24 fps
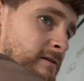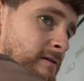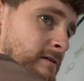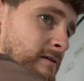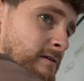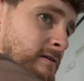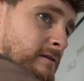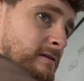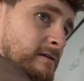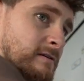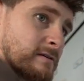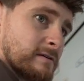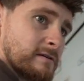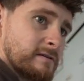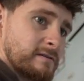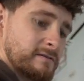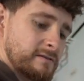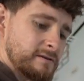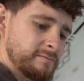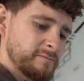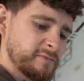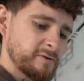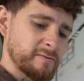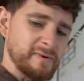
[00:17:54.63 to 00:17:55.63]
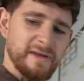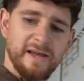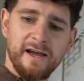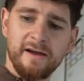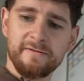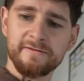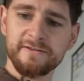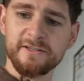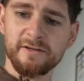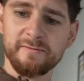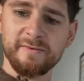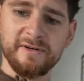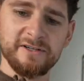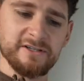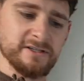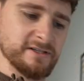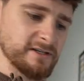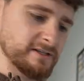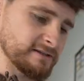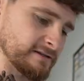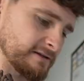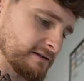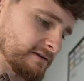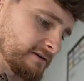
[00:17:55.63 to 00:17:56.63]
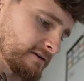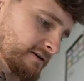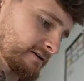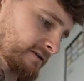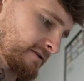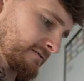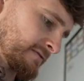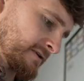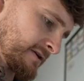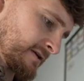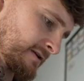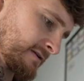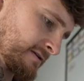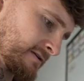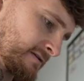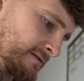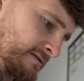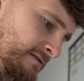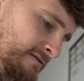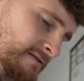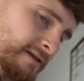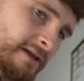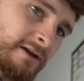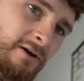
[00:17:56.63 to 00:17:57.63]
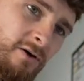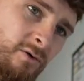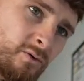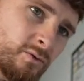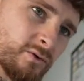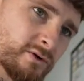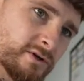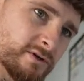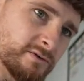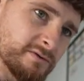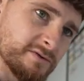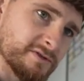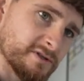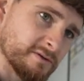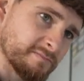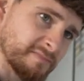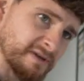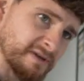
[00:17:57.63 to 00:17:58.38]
They probably have some, I just need to look, don't I? They all used to